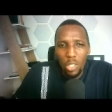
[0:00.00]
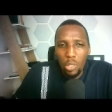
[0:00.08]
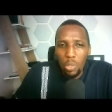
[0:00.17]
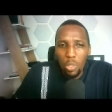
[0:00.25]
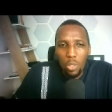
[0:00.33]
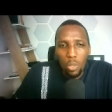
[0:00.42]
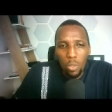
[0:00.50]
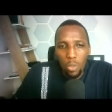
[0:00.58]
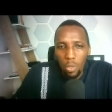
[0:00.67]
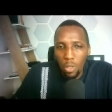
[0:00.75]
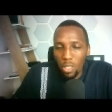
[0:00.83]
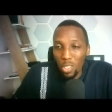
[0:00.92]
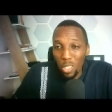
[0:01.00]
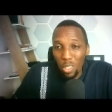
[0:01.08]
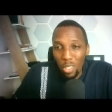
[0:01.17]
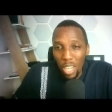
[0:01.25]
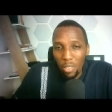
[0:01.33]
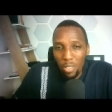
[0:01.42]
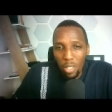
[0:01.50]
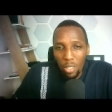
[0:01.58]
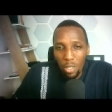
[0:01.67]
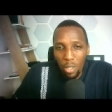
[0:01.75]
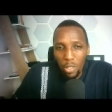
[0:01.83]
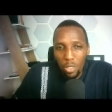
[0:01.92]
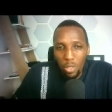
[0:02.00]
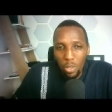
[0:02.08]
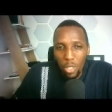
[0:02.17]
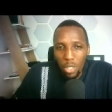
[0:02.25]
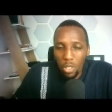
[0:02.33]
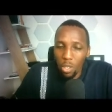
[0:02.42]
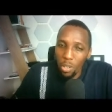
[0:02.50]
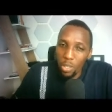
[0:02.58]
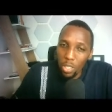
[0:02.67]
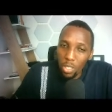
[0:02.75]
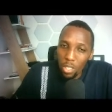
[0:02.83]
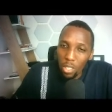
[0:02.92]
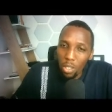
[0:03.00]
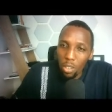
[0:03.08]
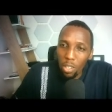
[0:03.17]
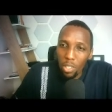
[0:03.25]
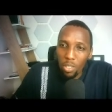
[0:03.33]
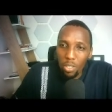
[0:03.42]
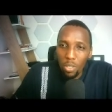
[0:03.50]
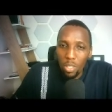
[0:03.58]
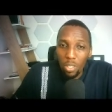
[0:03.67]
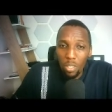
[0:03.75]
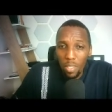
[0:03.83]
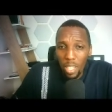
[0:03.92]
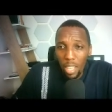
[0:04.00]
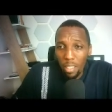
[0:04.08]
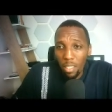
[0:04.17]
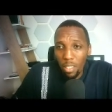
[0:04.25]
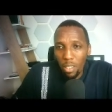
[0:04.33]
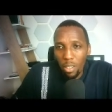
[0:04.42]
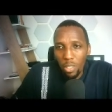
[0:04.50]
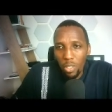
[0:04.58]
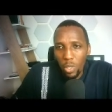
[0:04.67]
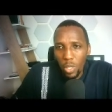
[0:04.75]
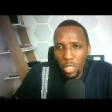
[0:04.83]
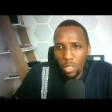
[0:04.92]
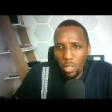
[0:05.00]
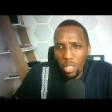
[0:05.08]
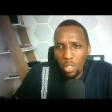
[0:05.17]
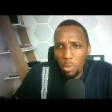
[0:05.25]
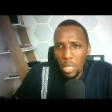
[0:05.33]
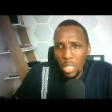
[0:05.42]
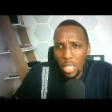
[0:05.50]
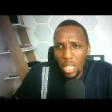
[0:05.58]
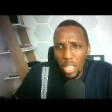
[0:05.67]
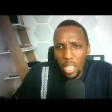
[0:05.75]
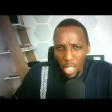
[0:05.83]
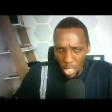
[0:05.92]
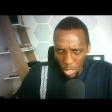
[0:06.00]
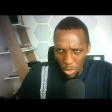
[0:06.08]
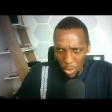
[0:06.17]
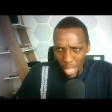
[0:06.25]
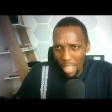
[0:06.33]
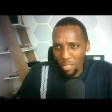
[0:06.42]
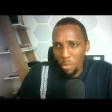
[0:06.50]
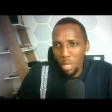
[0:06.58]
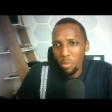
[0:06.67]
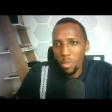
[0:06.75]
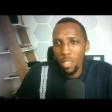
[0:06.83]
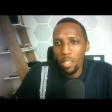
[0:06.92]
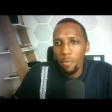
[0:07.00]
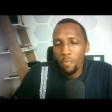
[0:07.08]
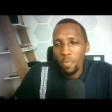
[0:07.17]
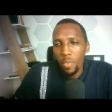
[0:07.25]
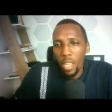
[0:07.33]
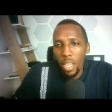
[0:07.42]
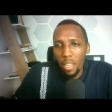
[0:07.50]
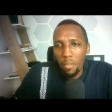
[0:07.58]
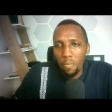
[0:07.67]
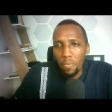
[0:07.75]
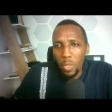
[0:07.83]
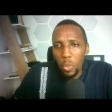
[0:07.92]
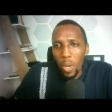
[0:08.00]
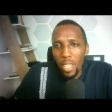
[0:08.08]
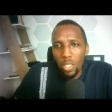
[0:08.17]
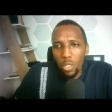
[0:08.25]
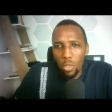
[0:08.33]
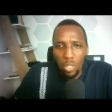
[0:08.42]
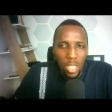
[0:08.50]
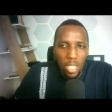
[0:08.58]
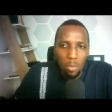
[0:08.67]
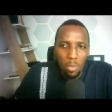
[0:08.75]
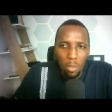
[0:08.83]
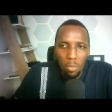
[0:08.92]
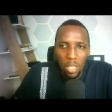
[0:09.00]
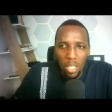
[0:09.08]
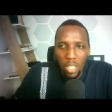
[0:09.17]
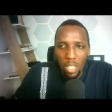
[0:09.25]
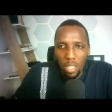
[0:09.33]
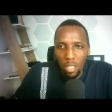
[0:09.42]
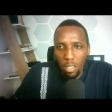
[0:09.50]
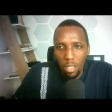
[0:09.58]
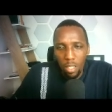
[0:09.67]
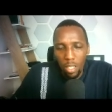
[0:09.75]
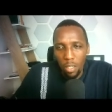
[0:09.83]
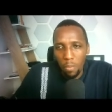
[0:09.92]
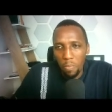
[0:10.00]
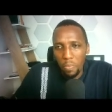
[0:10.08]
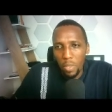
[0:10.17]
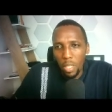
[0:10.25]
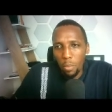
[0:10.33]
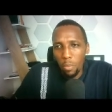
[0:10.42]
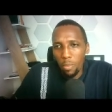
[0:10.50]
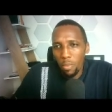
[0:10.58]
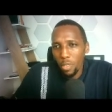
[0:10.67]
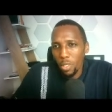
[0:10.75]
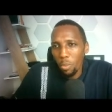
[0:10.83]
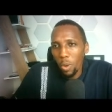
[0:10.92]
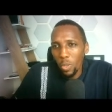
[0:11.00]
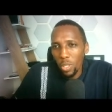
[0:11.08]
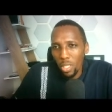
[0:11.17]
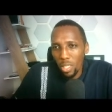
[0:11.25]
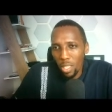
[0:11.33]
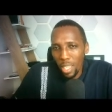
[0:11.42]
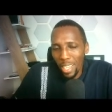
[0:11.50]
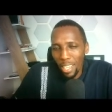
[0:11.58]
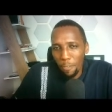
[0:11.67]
due to geographical constraints or logistical constraints or even ethical constraints. So assuming you have maybe you want to study maybe a remote